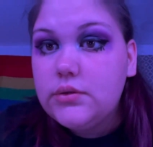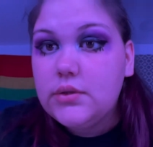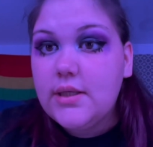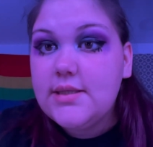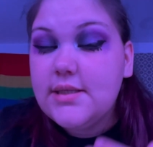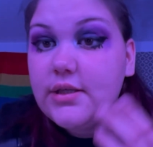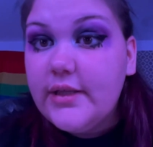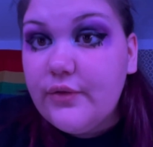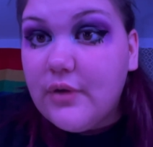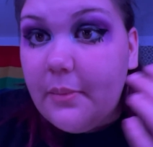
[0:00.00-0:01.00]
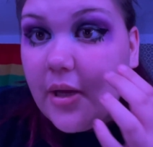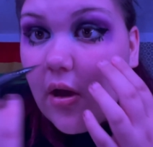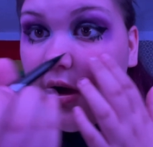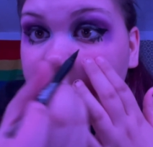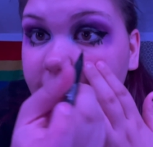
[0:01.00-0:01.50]
It's literally rubbing
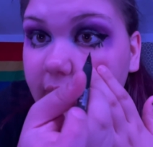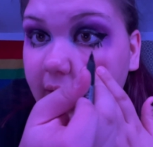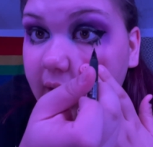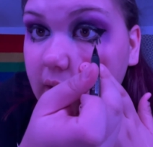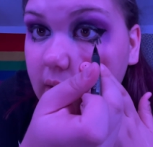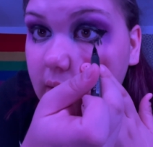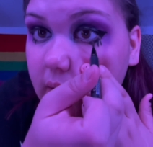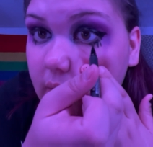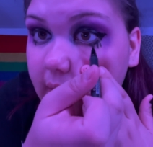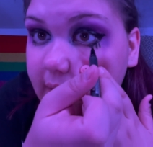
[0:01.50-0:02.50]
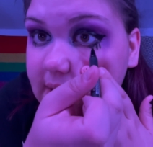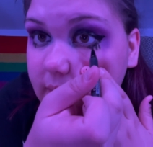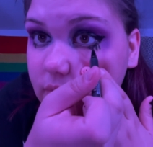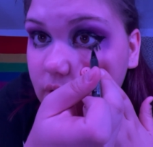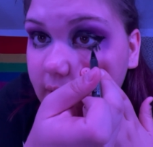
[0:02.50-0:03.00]
off, like, as
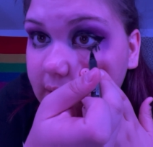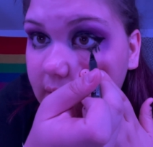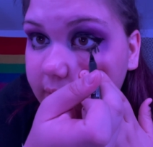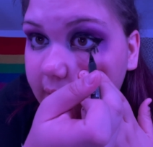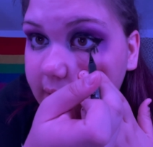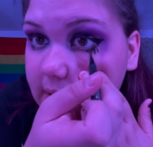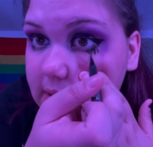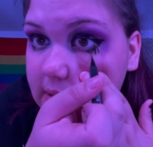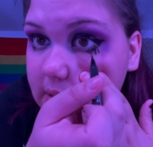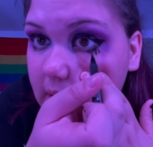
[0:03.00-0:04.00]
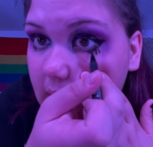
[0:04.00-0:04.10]
I'm drawing the lines.